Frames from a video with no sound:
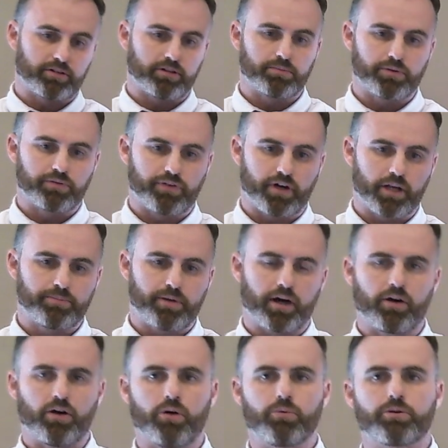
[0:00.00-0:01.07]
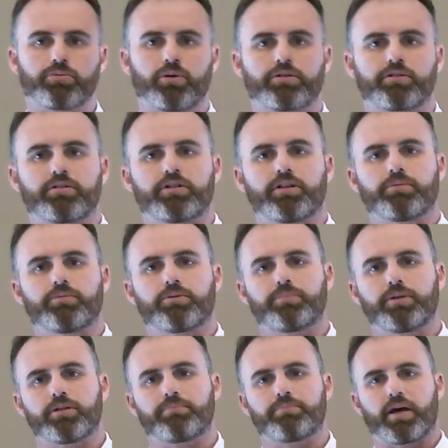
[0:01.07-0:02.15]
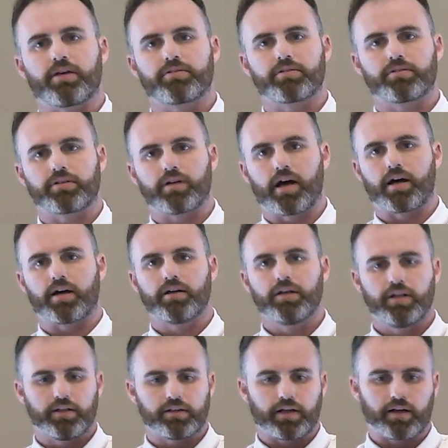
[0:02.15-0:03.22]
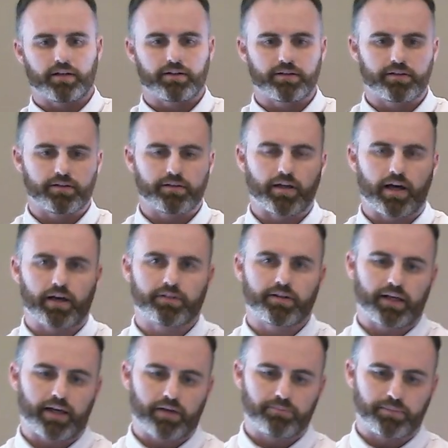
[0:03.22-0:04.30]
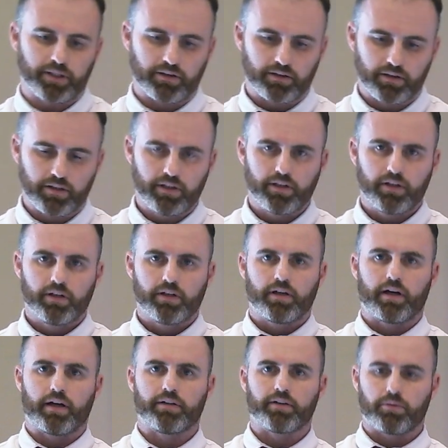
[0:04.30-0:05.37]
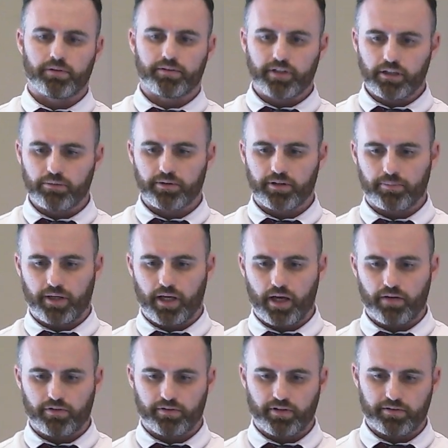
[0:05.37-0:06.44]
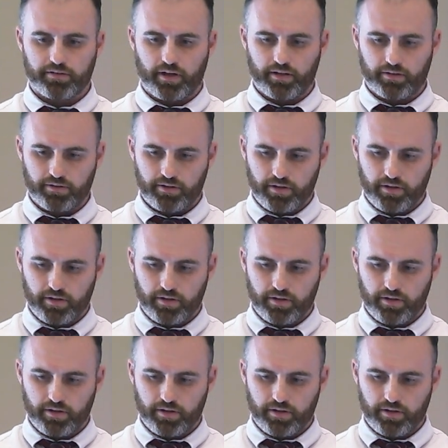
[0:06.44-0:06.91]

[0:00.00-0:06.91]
them develop. I always want to see them to be the best that they can be. And I will deal with the behaviour, as I said.